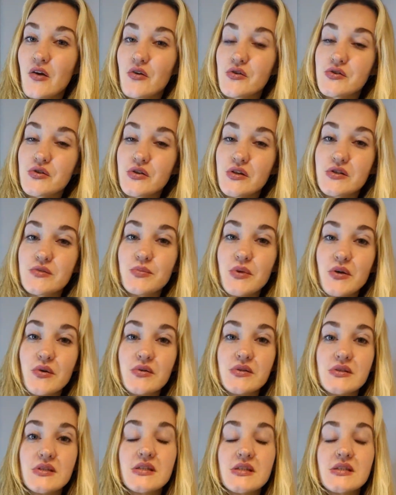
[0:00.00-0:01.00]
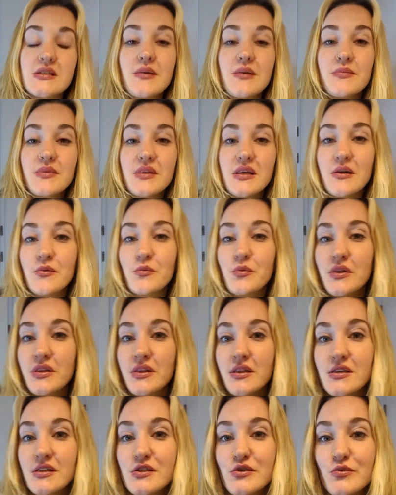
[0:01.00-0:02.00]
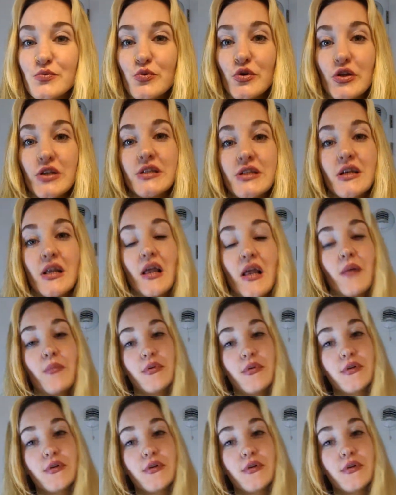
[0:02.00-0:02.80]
experienced the same thing with the sprint club.